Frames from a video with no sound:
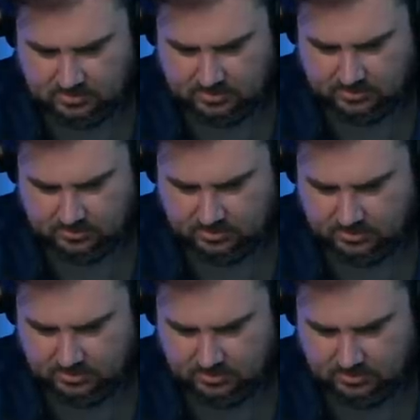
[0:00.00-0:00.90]
additional
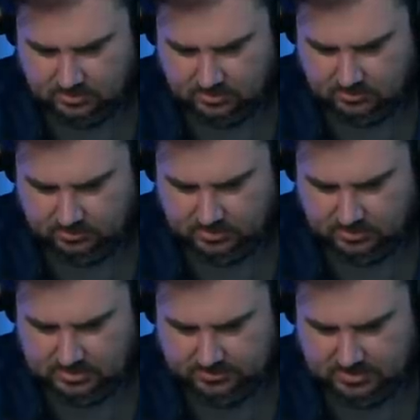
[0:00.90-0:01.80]
content
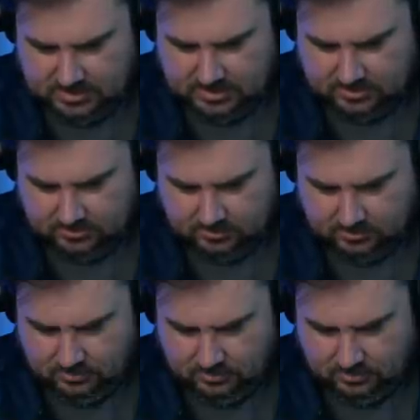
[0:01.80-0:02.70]
and deep
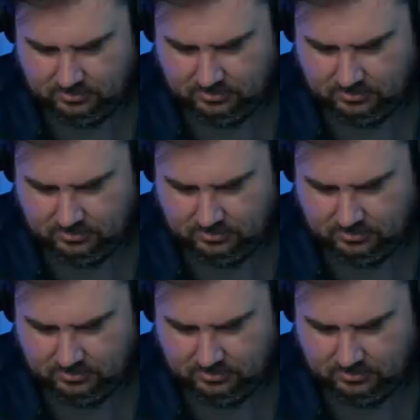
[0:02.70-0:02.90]
dive,